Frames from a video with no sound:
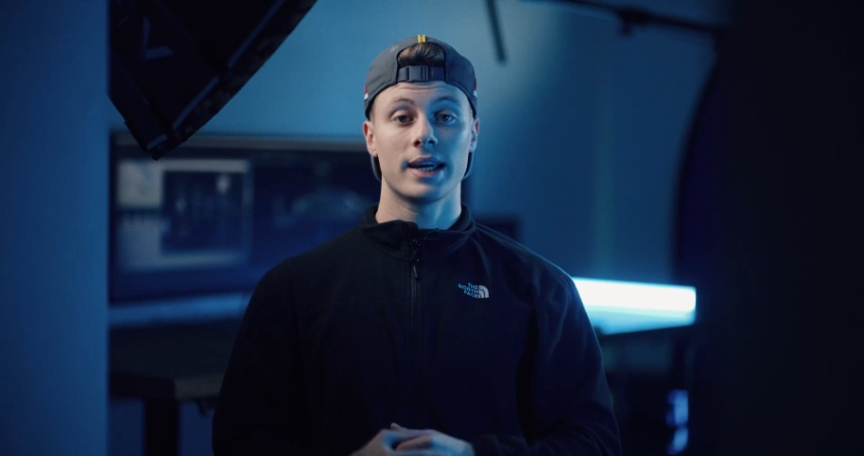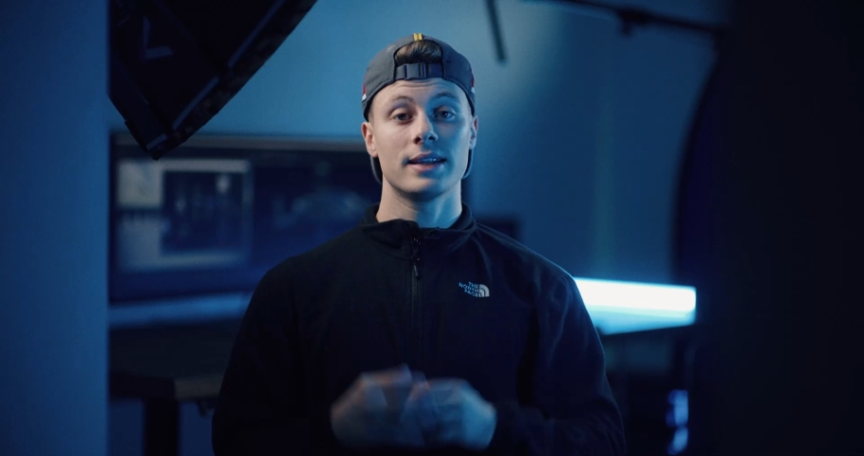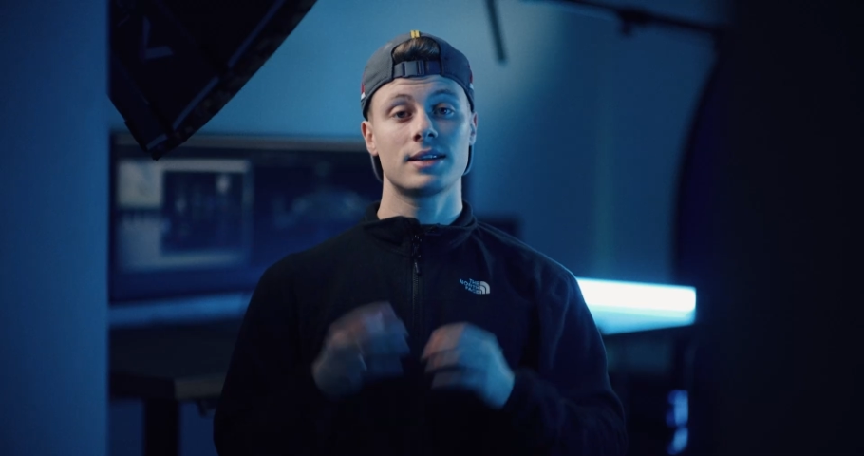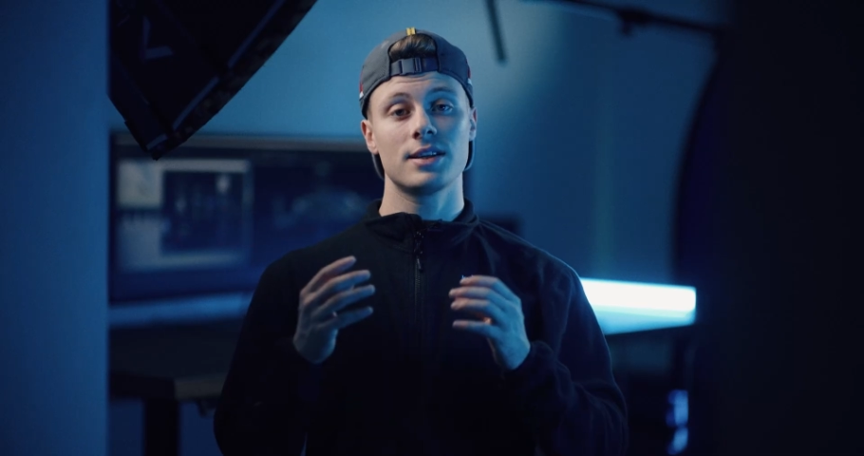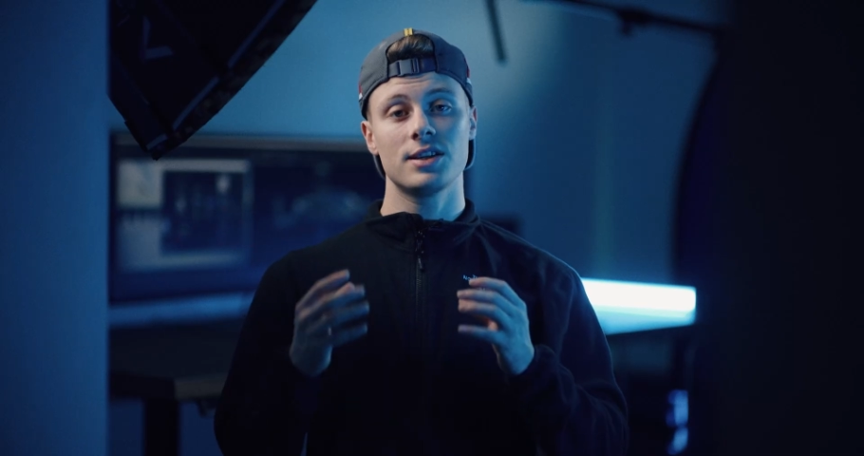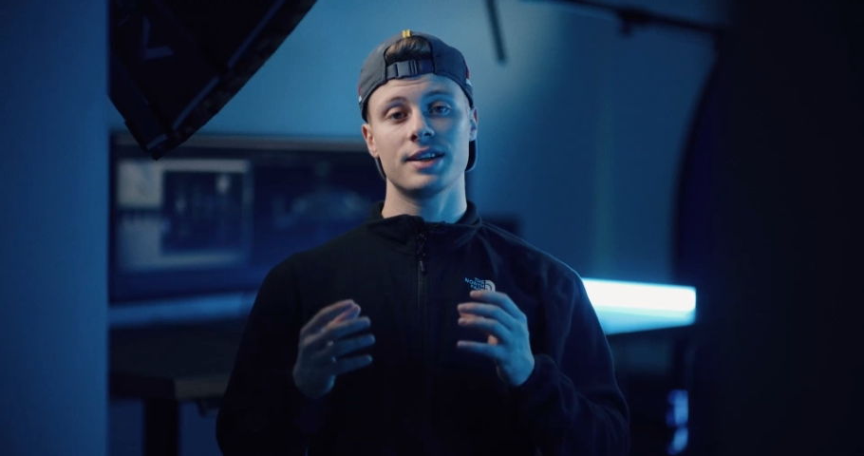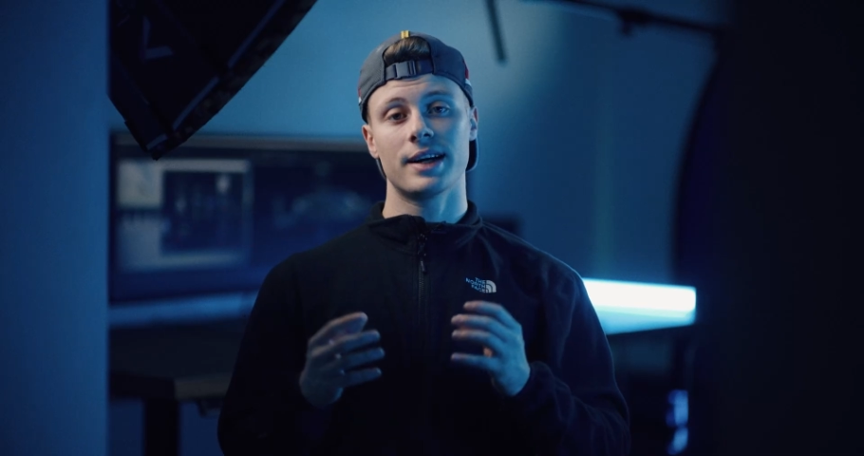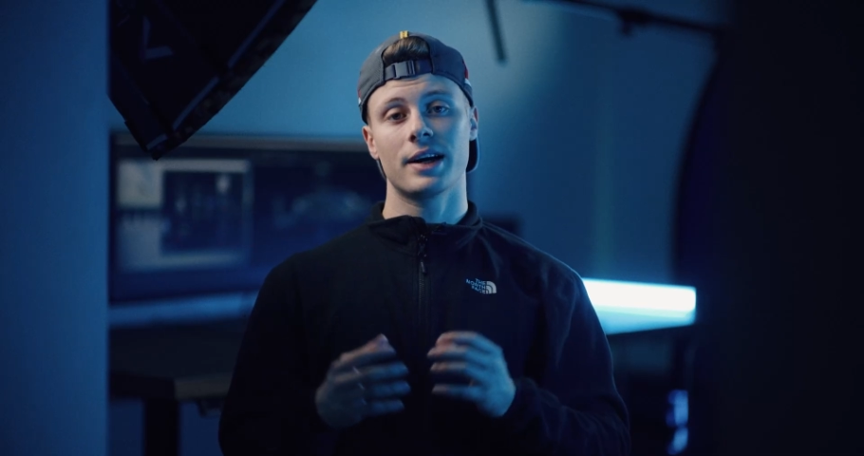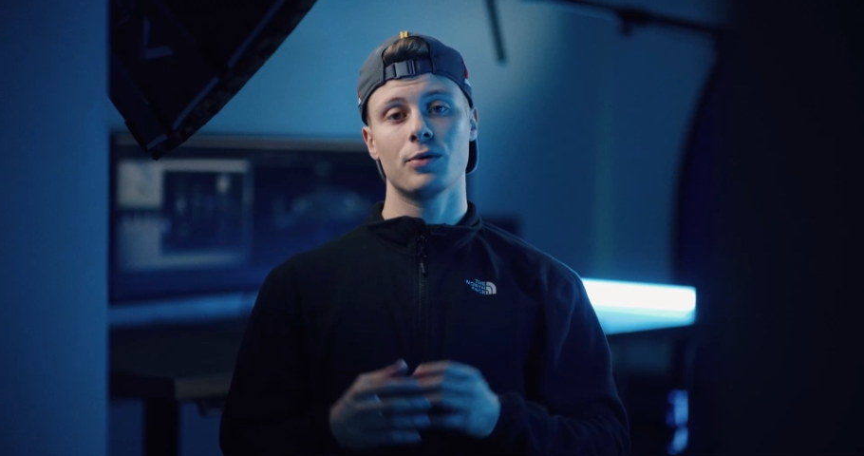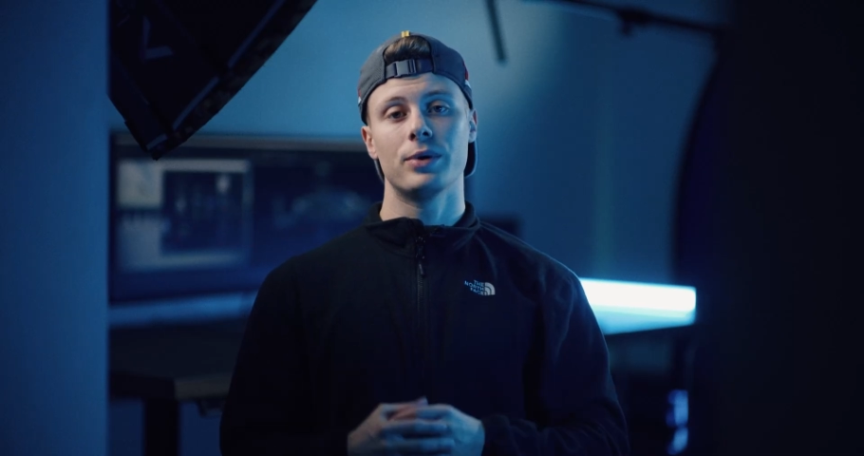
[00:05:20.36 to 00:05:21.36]
In
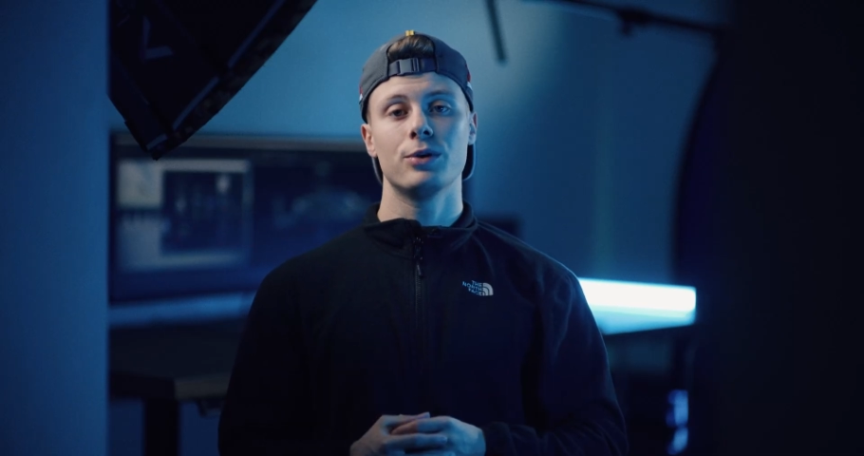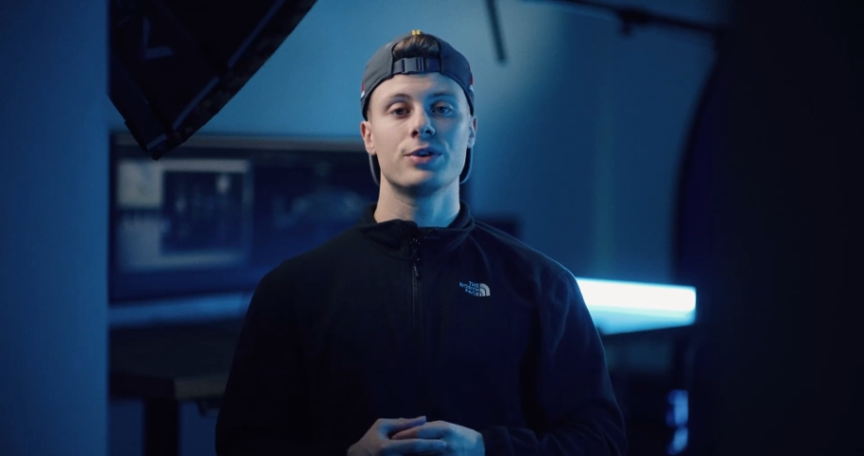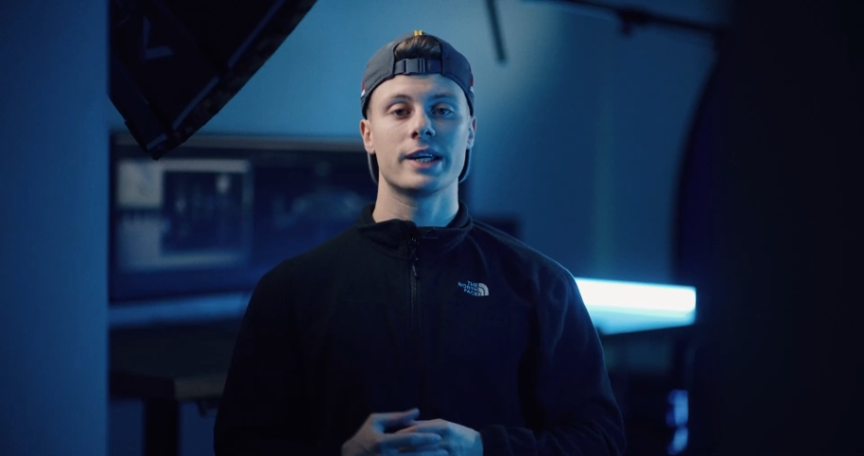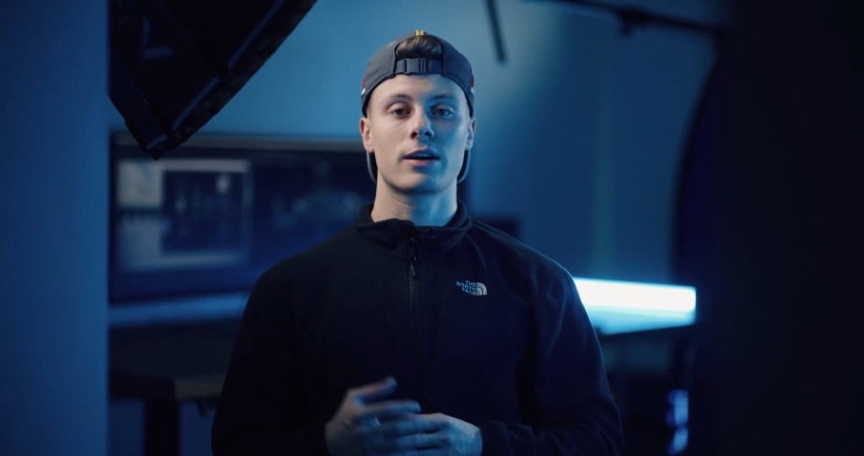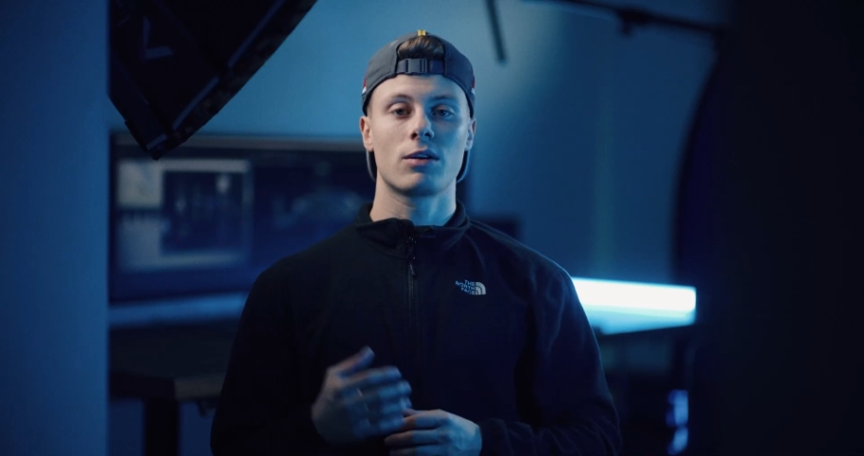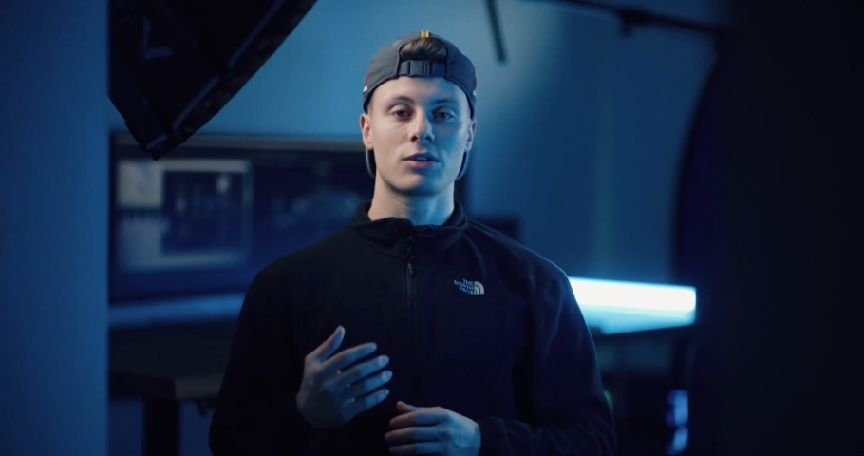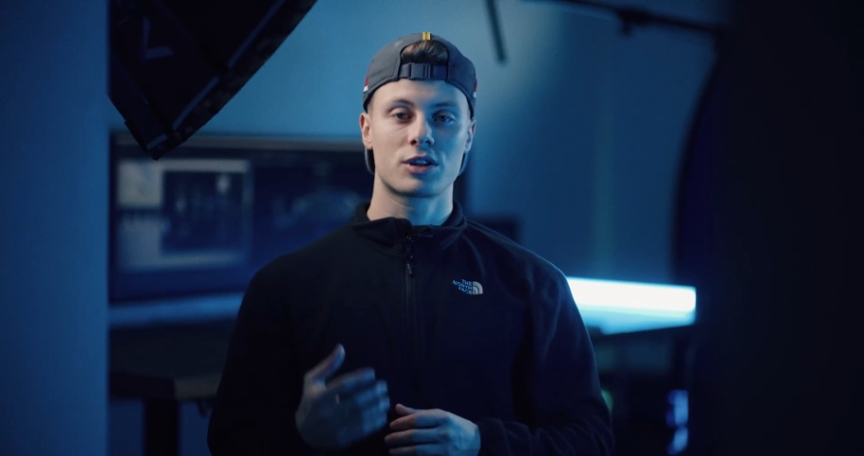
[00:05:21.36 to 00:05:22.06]
CGI, we use a color